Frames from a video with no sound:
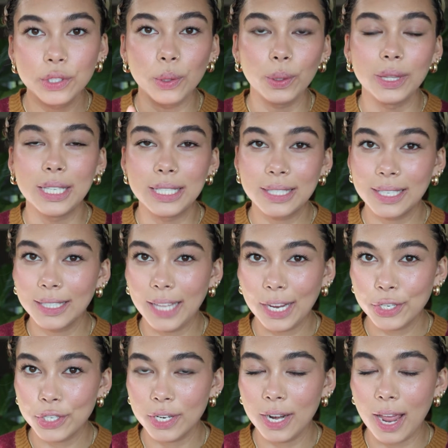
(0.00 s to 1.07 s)
So in this
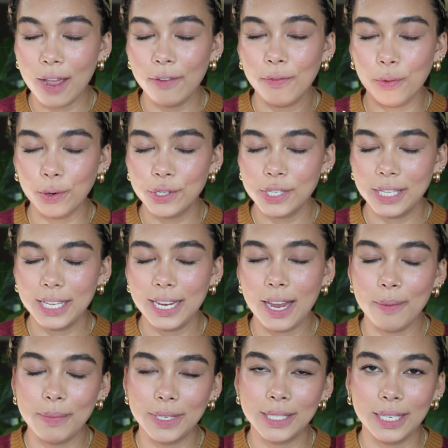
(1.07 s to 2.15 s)
collection, unfortunately,
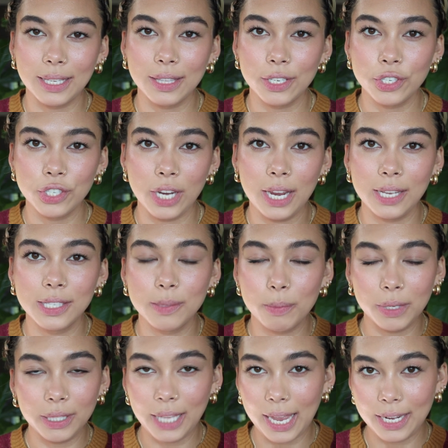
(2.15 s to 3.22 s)
I'm missing the shades
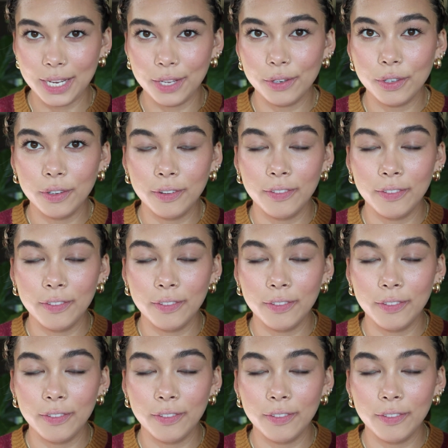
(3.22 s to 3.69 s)
Millennial,